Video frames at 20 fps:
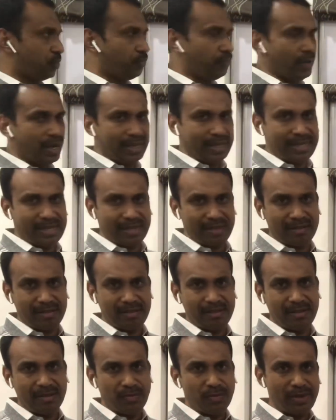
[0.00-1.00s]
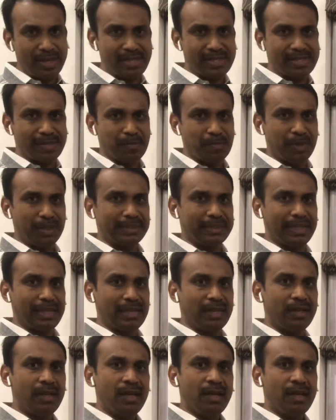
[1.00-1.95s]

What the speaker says: of water? Very simple thing.